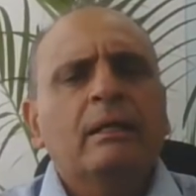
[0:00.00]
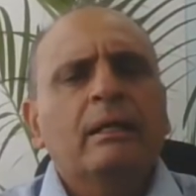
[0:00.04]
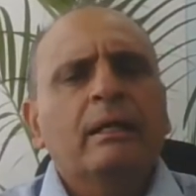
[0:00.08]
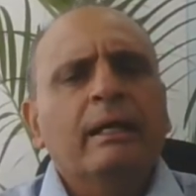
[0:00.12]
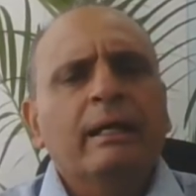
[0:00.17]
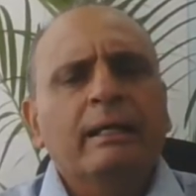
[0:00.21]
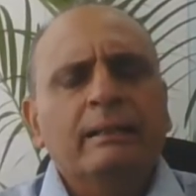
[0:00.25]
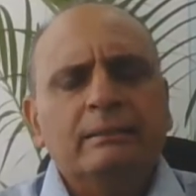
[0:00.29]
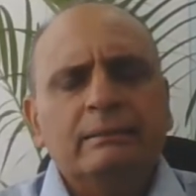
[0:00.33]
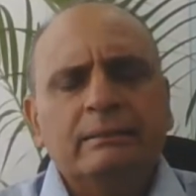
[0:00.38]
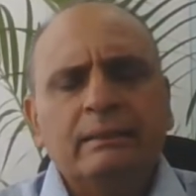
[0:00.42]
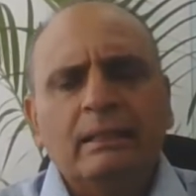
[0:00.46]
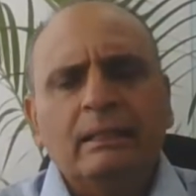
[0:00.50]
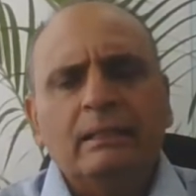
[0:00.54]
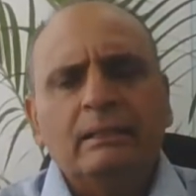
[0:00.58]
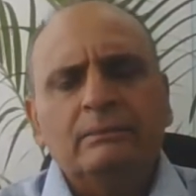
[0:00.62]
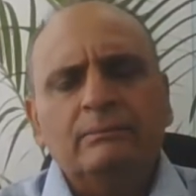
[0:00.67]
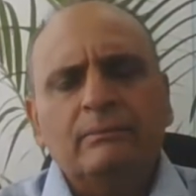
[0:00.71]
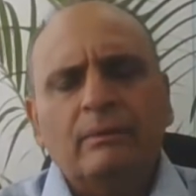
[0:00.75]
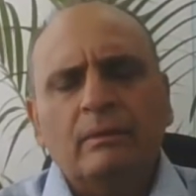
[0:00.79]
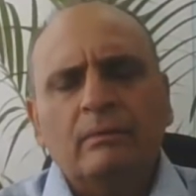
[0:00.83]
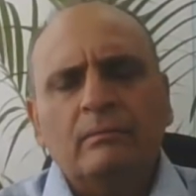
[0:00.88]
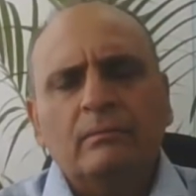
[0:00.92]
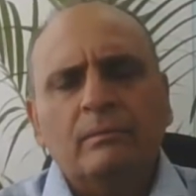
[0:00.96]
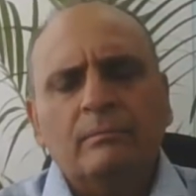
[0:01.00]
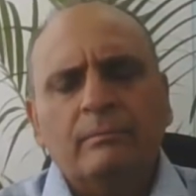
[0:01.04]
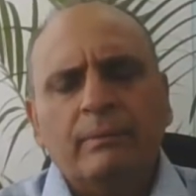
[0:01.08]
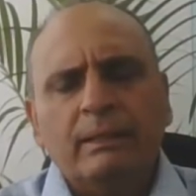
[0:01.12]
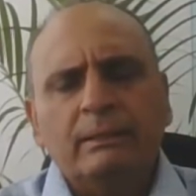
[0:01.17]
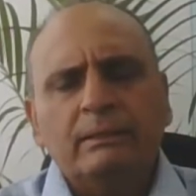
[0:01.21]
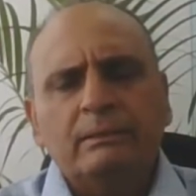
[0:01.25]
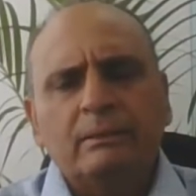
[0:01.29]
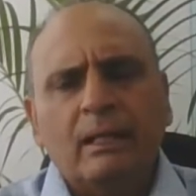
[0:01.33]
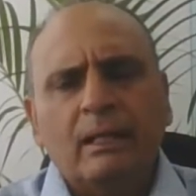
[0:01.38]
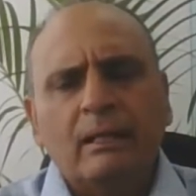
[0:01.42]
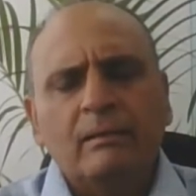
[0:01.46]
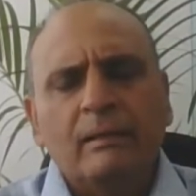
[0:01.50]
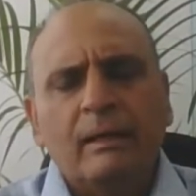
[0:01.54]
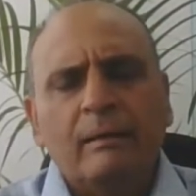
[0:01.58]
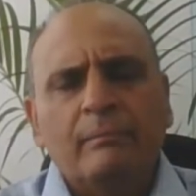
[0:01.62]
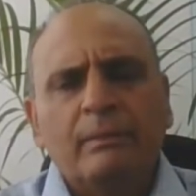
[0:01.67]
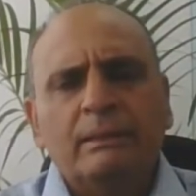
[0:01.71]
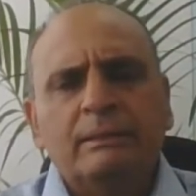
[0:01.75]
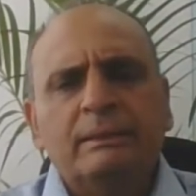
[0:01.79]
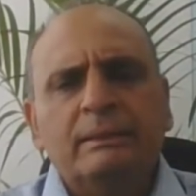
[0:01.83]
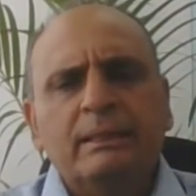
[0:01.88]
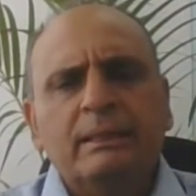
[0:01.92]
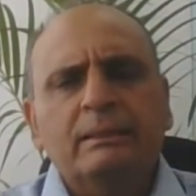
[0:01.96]
It still is one of the best run
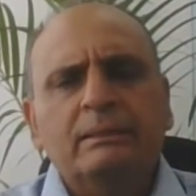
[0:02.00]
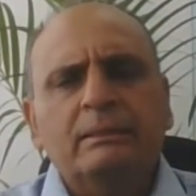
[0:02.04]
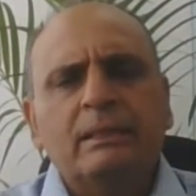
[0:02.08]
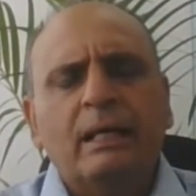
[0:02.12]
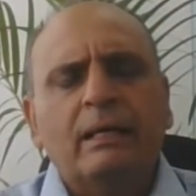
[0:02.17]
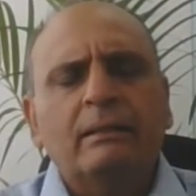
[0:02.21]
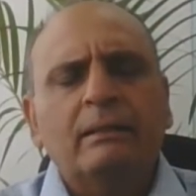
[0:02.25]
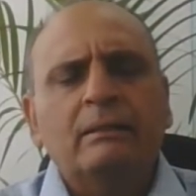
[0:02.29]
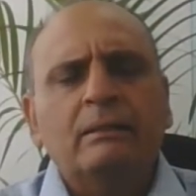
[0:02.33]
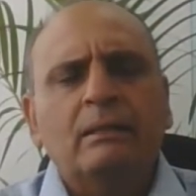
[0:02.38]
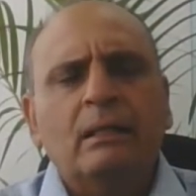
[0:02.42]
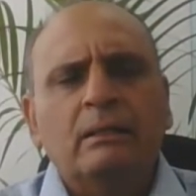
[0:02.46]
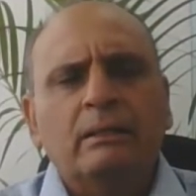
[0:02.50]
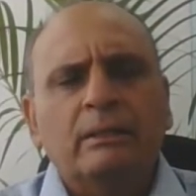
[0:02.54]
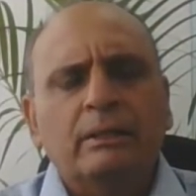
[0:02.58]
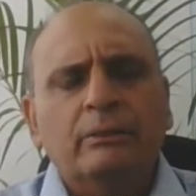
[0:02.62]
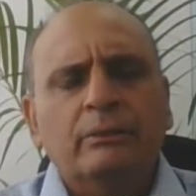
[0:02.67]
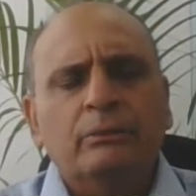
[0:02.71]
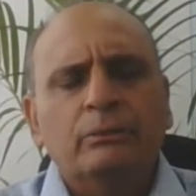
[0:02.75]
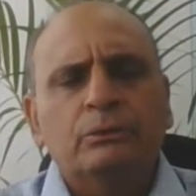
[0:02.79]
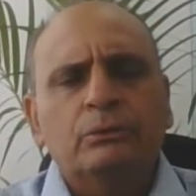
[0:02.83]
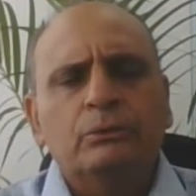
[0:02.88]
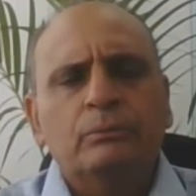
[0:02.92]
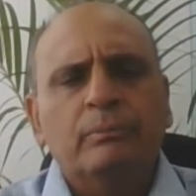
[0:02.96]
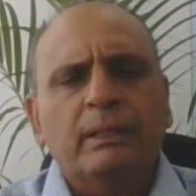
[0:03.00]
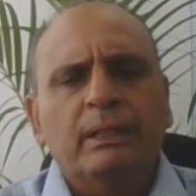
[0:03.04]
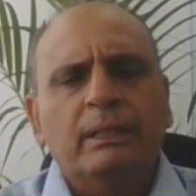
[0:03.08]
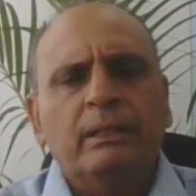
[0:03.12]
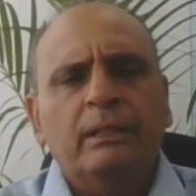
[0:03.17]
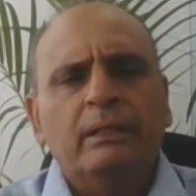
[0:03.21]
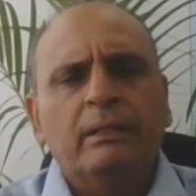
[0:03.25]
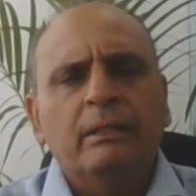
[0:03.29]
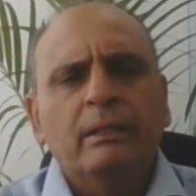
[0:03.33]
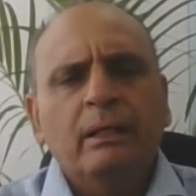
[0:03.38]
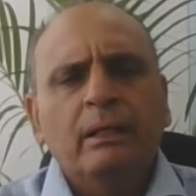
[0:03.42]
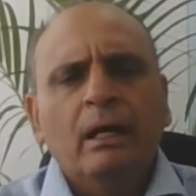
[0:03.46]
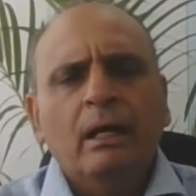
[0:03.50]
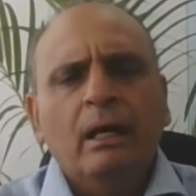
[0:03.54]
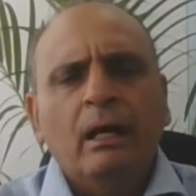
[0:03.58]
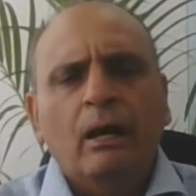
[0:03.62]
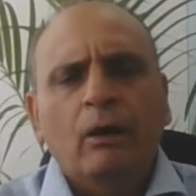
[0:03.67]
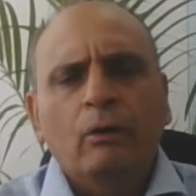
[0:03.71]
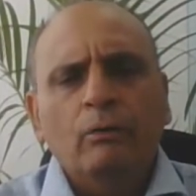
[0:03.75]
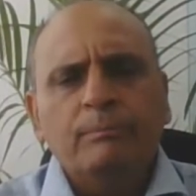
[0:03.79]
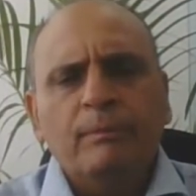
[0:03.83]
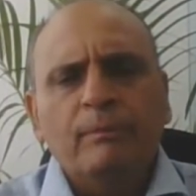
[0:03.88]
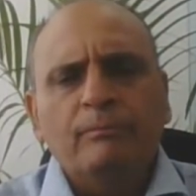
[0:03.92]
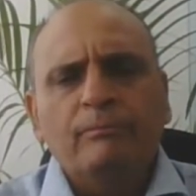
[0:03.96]
MNCs and continues to be
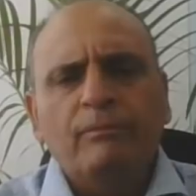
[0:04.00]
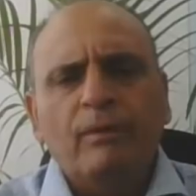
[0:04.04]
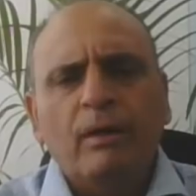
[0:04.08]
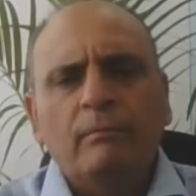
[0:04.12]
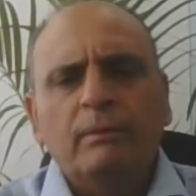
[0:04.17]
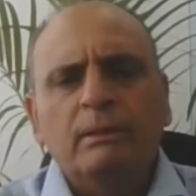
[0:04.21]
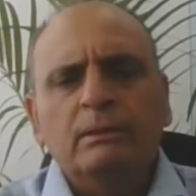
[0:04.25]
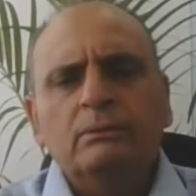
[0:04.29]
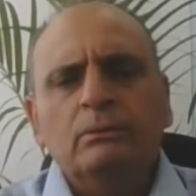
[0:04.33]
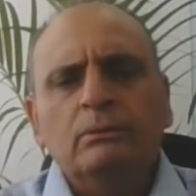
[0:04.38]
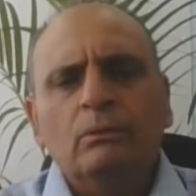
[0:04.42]
outperformers.